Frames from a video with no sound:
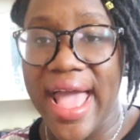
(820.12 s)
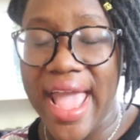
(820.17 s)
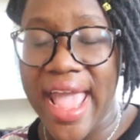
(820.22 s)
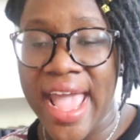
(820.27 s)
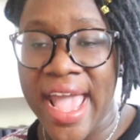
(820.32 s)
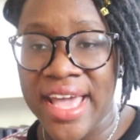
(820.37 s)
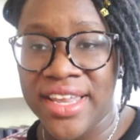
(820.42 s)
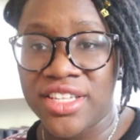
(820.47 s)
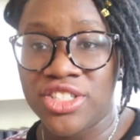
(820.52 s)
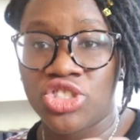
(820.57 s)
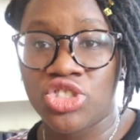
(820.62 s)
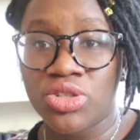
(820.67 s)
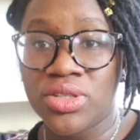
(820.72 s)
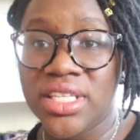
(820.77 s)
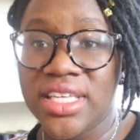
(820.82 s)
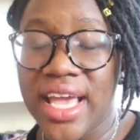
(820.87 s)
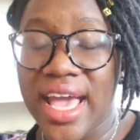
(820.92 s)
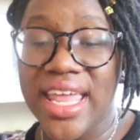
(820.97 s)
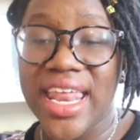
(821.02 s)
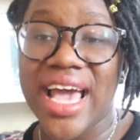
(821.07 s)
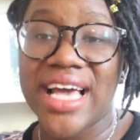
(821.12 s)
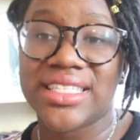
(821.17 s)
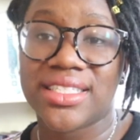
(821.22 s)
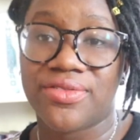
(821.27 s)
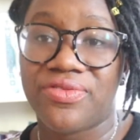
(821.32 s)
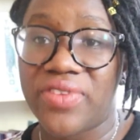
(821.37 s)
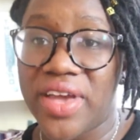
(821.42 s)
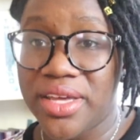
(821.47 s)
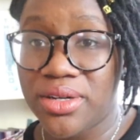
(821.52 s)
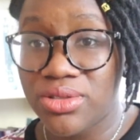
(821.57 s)
and Juliet has
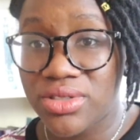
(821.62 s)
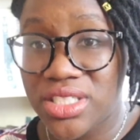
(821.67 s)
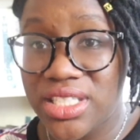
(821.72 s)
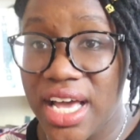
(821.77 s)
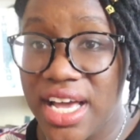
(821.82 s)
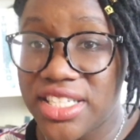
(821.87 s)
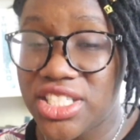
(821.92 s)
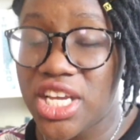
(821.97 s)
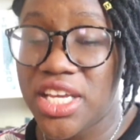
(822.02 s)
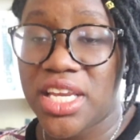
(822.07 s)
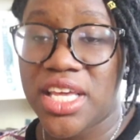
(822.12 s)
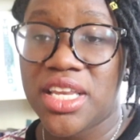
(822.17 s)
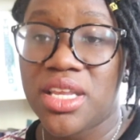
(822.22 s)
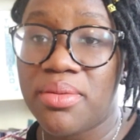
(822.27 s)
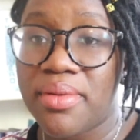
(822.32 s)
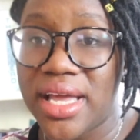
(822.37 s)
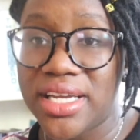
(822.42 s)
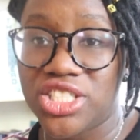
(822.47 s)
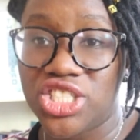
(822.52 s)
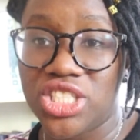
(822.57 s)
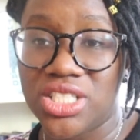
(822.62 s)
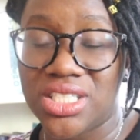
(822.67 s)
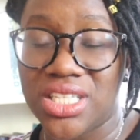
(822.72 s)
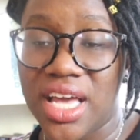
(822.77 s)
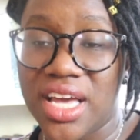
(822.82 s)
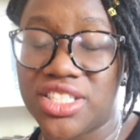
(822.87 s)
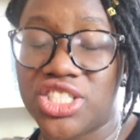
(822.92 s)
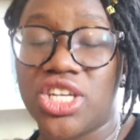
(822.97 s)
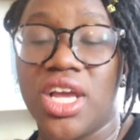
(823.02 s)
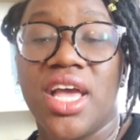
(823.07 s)
a fatal touch, and anybody she
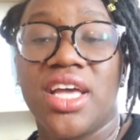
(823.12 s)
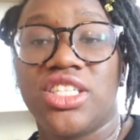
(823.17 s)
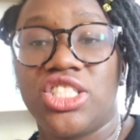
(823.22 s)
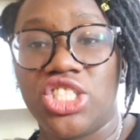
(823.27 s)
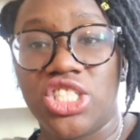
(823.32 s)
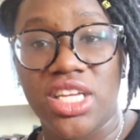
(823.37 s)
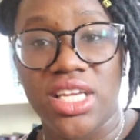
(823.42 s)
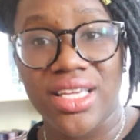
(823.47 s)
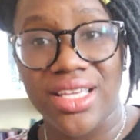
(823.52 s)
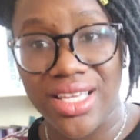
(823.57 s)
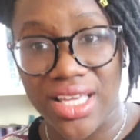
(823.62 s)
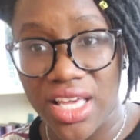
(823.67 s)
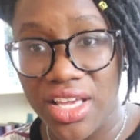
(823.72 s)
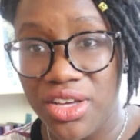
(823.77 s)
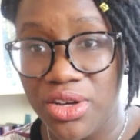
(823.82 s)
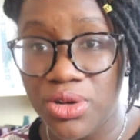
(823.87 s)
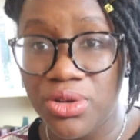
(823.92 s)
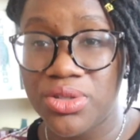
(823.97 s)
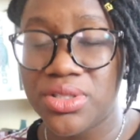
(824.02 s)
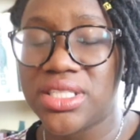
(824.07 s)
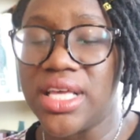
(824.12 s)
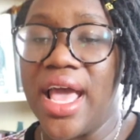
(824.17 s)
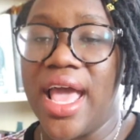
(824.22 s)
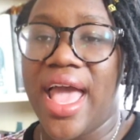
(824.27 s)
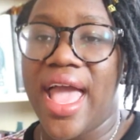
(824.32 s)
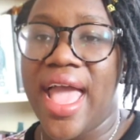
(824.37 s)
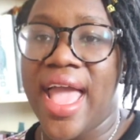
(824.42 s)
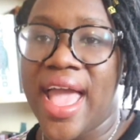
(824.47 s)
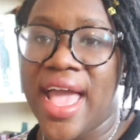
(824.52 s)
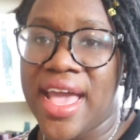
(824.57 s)
touches, she kills,
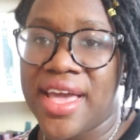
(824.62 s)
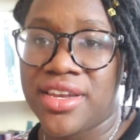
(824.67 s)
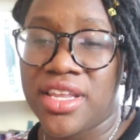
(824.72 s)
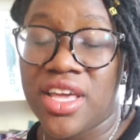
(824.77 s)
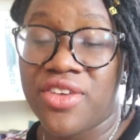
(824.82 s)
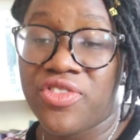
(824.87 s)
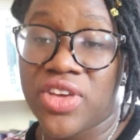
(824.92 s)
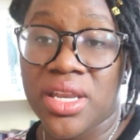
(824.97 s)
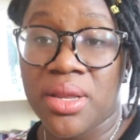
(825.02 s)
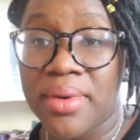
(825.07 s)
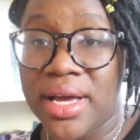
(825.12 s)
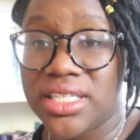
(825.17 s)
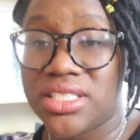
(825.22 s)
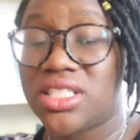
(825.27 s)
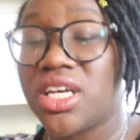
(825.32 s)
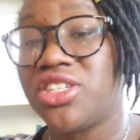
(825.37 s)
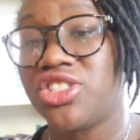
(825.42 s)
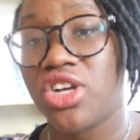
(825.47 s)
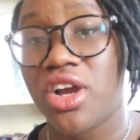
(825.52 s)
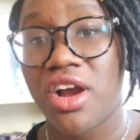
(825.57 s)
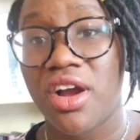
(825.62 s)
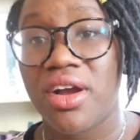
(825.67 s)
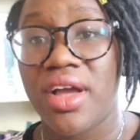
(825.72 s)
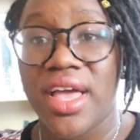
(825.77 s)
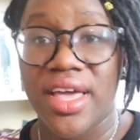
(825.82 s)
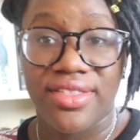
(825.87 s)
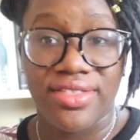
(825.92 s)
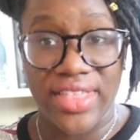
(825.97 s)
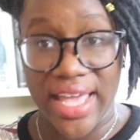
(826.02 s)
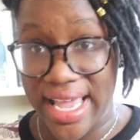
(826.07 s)
and if anybody touch her,
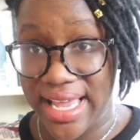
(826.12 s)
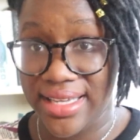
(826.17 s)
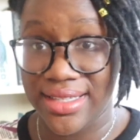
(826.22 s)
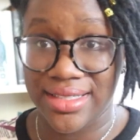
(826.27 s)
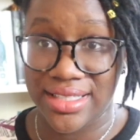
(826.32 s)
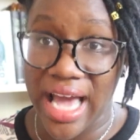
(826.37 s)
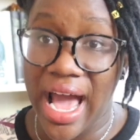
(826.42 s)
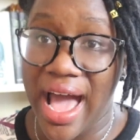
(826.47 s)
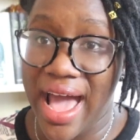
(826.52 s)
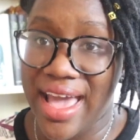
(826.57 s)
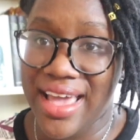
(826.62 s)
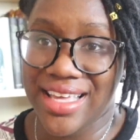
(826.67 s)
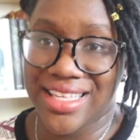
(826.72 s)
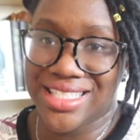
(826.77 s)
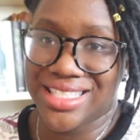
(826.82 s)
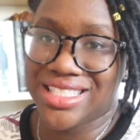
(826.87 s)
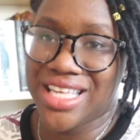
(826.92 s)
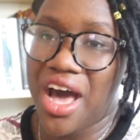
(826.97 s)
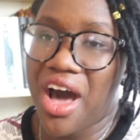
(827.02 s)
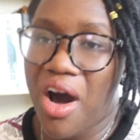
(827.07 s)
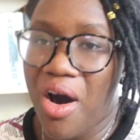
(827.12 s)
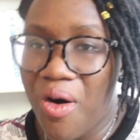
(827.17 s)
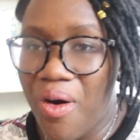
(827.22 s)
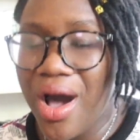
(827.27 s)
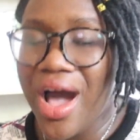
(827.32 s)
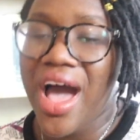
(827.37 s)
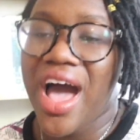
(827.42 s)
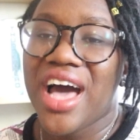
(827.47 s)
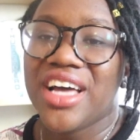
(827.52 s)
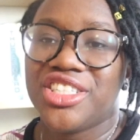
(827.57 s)
they die.
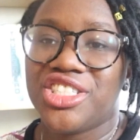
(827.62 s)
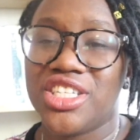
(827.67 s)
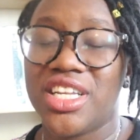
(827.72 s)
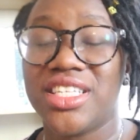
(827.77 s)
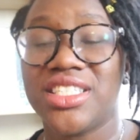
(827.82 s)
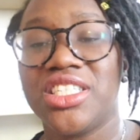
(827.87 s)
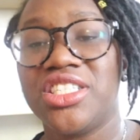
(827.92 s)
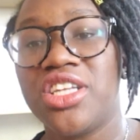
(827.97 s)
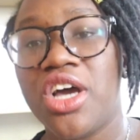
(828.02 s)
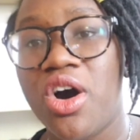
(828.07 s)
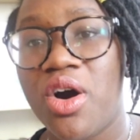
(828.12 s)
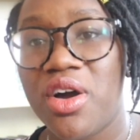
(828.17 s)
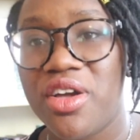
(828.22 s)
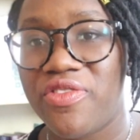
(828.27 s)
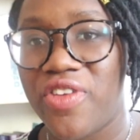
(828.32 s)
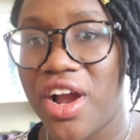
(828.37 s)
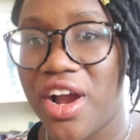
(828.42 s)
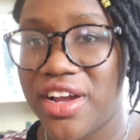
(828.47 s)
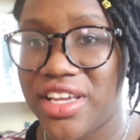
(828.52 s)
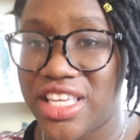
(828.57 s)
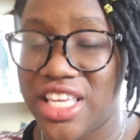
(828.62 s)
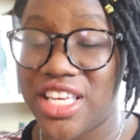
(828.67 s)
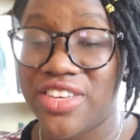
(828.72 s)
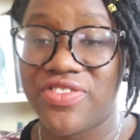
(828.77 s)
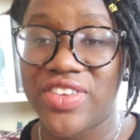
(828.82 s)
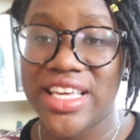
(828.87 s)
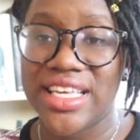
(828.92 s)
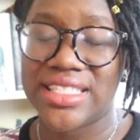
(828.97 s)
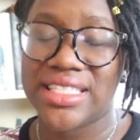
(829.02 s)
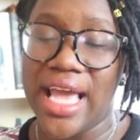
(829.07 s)
So she doesn't know if her
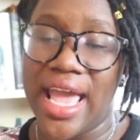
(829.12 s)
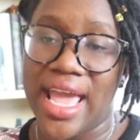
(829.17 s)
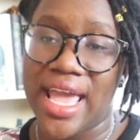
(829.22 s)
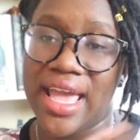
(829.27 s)
gift is